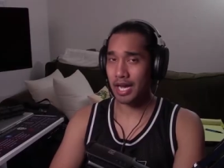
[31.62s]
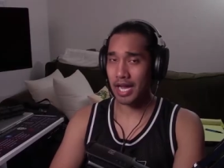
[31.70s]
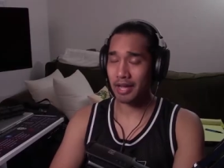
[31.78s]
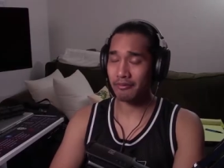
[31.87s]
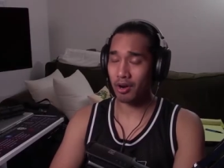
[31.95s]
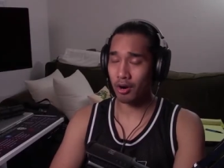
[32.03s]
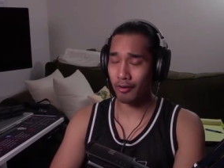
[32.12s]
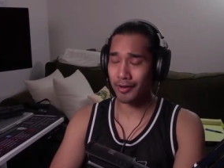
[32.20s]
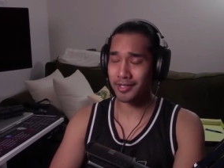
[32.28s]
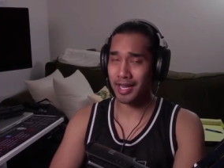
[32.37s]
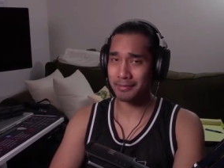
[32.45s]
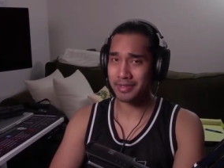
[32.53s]
have a hard
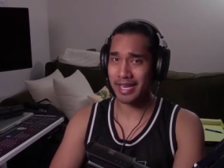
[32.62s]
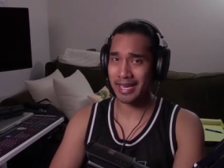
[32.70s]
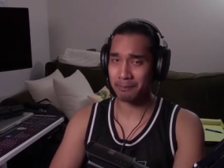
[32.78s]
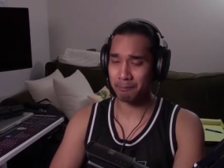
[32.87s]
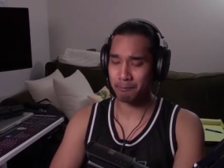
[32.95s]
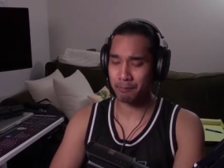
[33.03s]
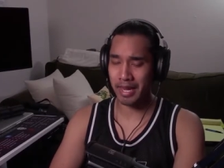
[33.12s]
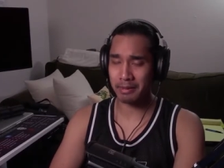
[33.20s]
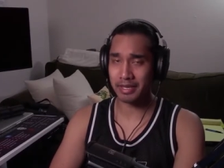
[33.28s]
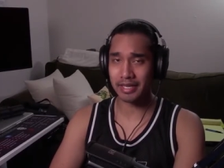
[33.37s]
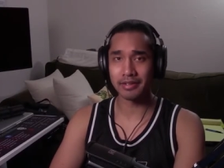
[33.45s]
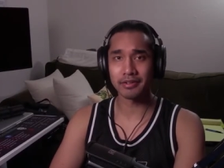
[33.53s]
time saying
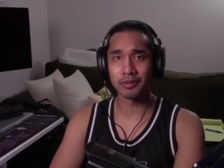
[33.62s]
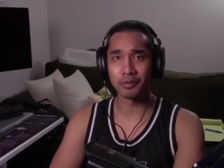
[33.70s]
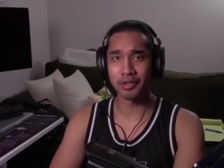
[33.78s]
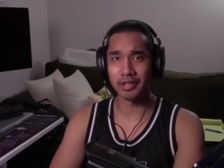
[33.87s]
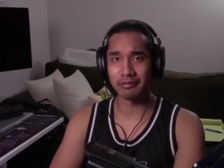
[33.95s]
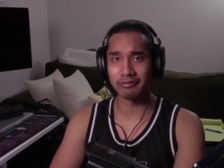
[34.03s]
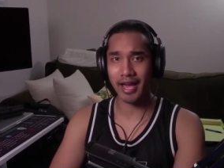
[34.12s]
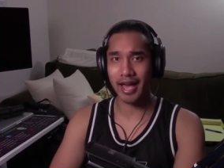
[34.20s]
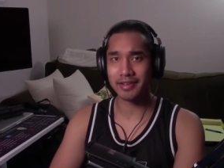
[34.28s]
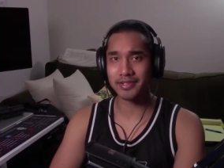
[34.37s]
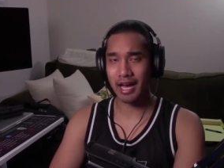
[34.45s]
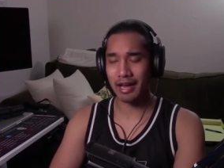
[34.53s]
baby really
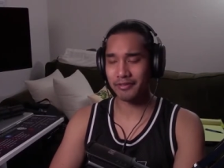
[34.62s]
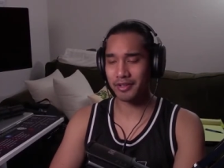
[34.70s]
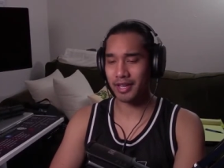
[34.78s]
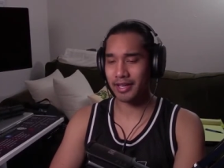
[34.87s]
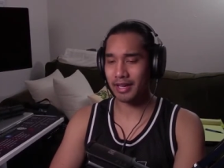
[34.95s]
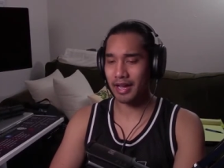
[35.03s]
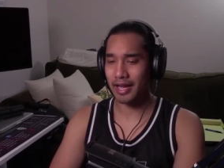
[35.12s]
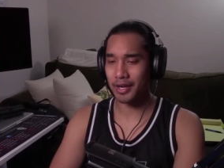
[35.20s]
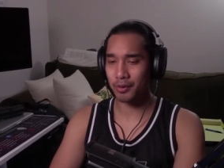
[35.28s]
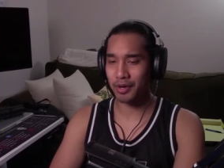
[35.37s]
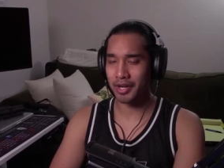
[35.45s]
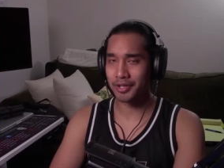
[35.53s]
fast. I feel like I
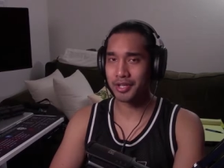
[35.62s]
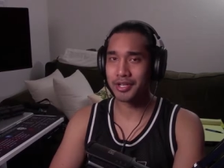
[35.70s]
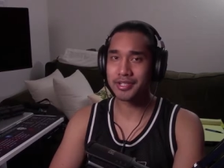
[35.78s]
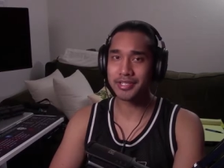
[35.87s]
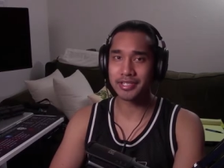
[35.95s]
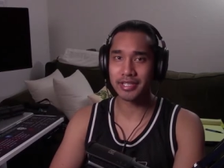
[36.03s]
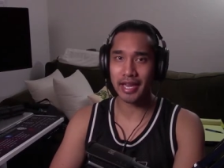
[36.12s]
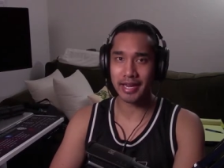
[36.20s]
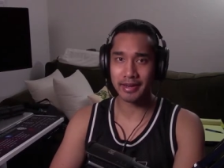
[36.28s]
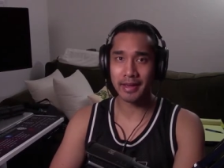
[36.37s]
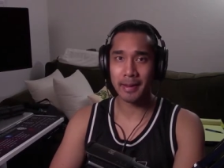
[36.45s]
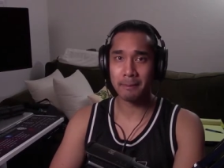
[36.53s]
don't
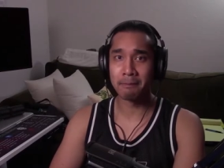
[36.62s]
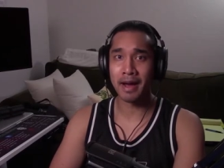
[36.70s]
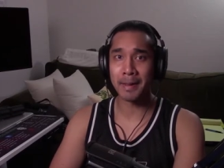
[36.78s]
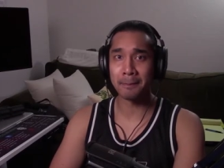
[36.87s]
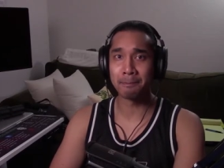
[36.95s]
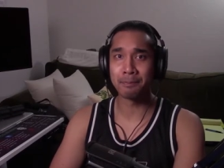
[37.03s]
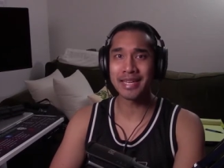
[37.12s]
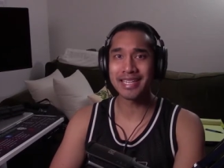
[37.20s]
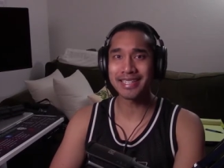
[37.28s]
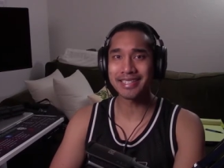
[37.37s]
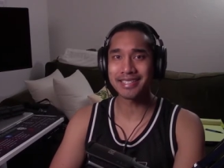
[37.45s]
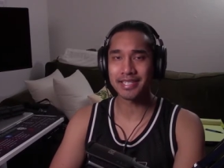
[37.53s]
enunciate my
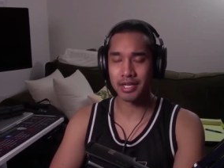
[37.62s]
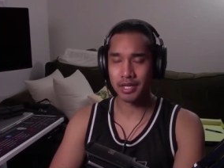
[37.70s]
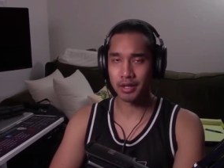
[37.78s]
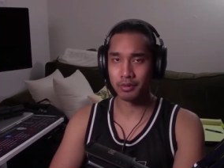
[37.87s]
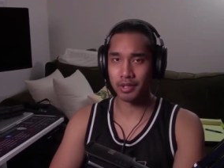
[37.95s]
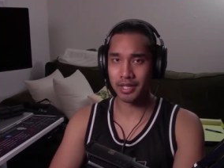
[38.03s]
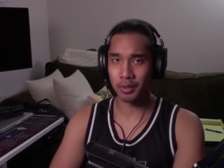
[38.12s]
B's really